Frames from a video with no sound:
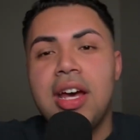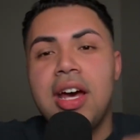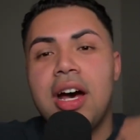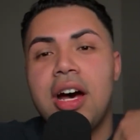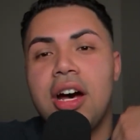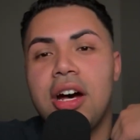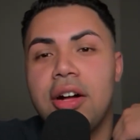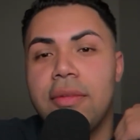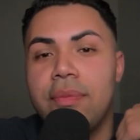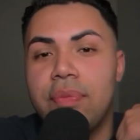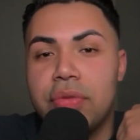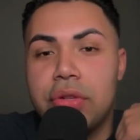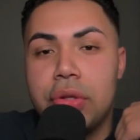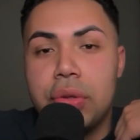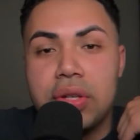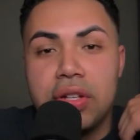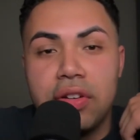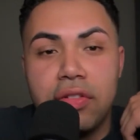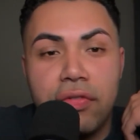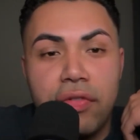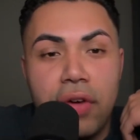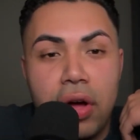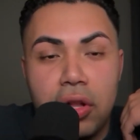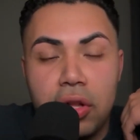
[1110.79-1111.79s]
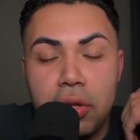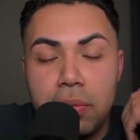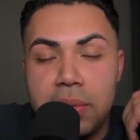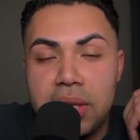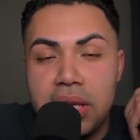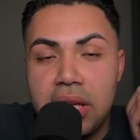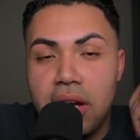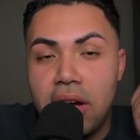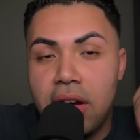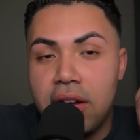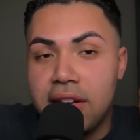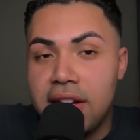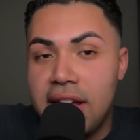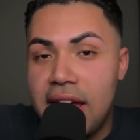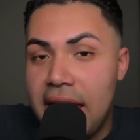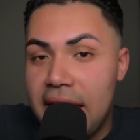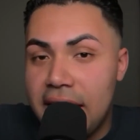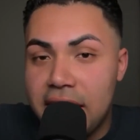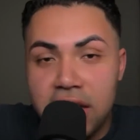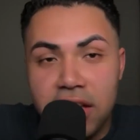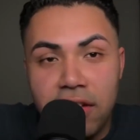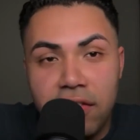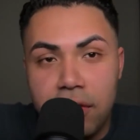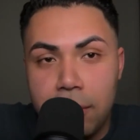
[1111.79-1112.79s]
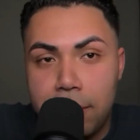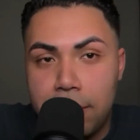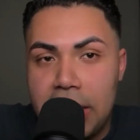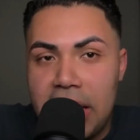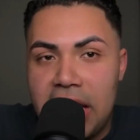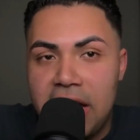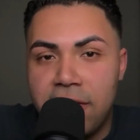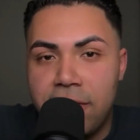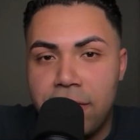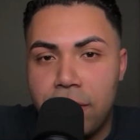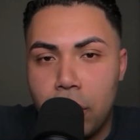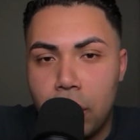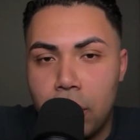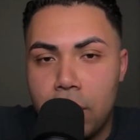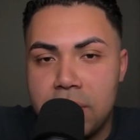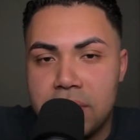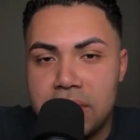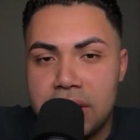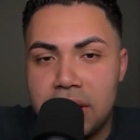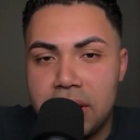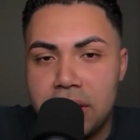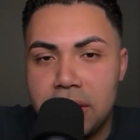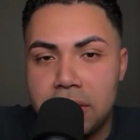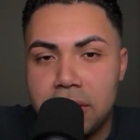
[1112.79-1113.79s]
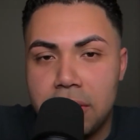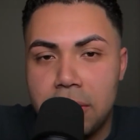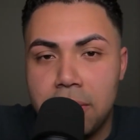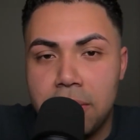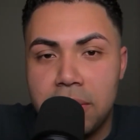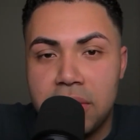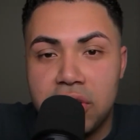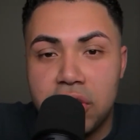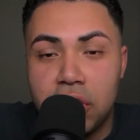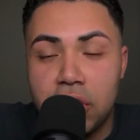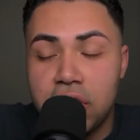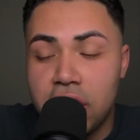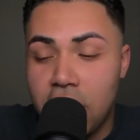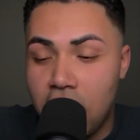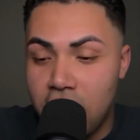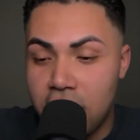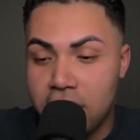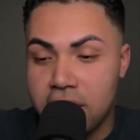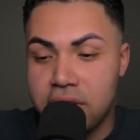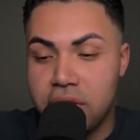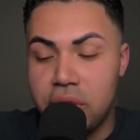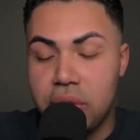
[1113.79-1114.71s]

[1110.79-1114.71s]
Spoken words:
You can follow me on any of the platforms on MR.talks.